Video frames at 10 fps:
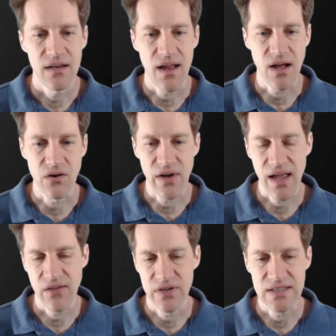Now, I
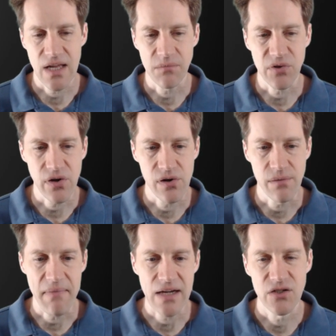have an example here, a
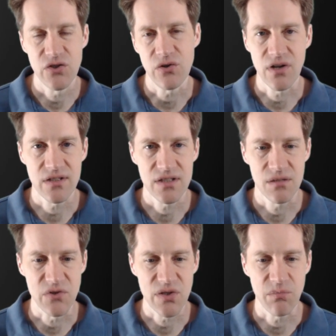manager or
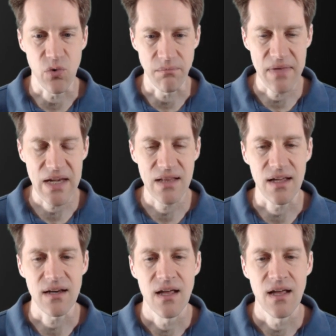customer support, meaning that